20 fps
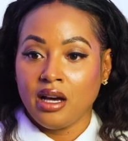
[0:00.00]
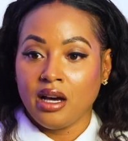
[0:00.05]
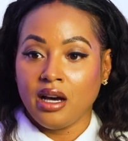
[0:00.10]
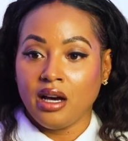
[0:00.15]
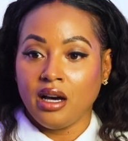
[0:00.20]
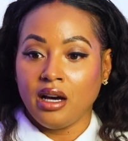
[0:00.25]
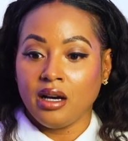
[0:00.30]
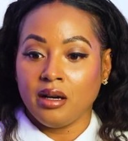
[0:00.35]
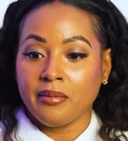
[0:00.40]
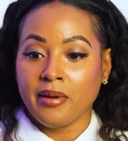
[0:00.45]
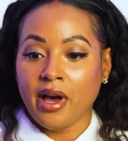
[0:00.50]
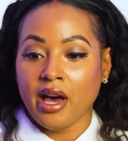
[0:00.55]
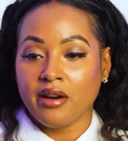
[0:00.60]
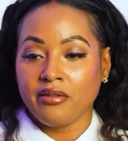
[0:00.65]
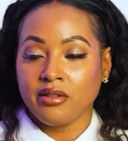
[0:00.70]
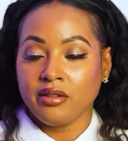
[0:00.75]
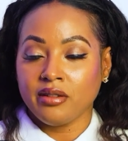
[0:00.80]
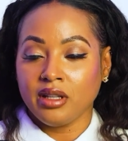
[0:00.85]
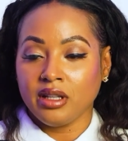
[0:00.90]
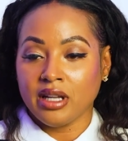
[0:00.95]

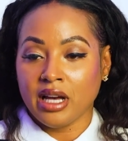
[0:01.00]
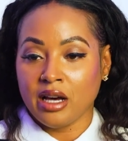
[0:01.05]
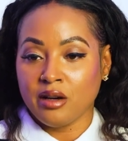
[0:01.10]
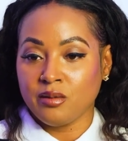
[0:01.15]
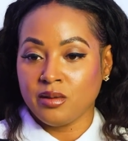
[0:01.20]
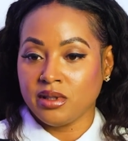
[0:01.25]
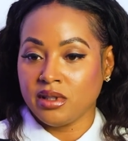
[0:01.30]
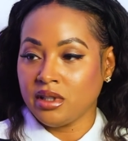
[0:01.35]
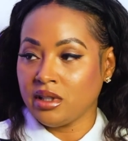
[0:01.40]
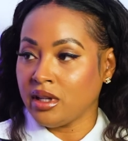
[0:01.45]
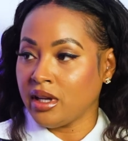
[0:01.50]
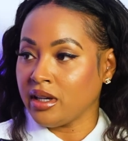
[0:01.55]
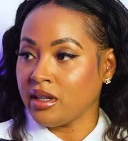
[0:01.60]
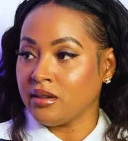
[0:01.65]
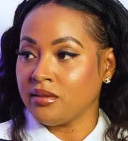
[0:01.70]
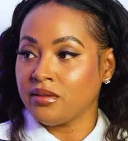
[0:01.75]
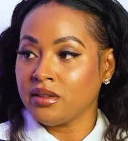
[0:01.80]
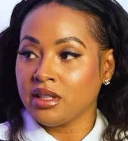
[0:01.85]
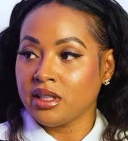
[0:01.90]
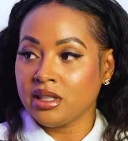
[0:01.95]
Half of the lot was in like a
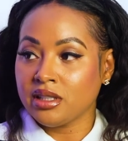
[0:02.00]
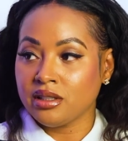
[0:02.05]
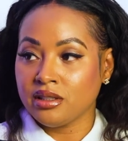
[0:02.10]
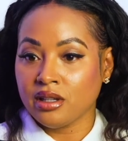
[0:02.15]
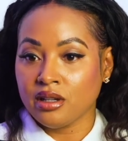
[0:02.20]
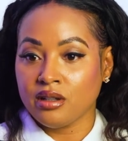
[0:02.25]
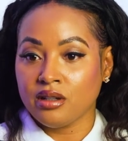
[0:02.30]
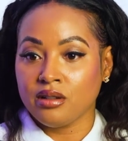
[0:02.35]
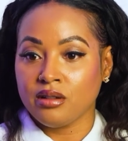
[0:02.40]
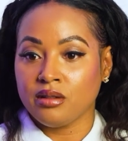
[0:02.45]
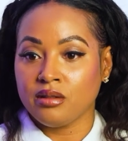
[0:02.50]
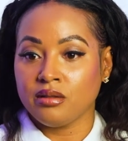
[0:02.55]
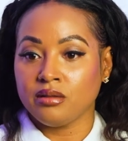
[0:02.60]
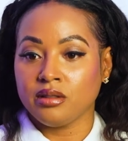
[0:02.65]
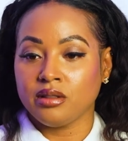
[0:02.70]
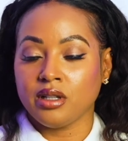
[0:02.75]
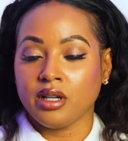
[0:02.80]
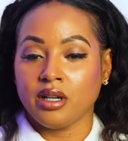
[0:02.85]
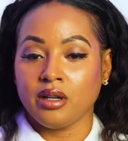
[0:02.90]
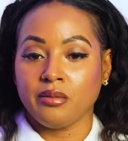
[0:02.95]
flood
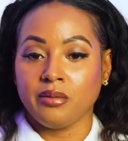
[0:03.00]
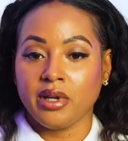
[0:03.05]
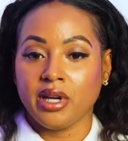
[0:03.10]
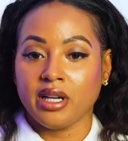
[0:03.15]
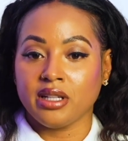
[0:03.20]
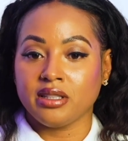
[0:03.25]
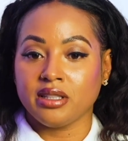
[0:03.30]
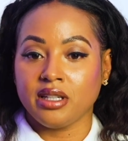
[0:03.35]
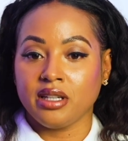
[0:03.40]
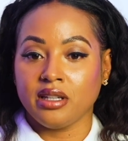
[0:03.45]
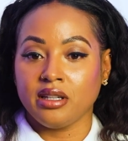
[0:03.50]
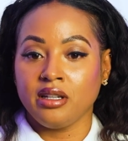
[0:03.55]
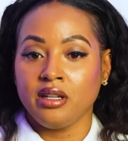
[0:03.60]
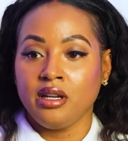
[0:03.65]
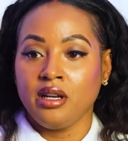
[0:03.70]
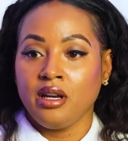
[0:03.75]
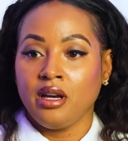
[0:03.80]
zone. We had to get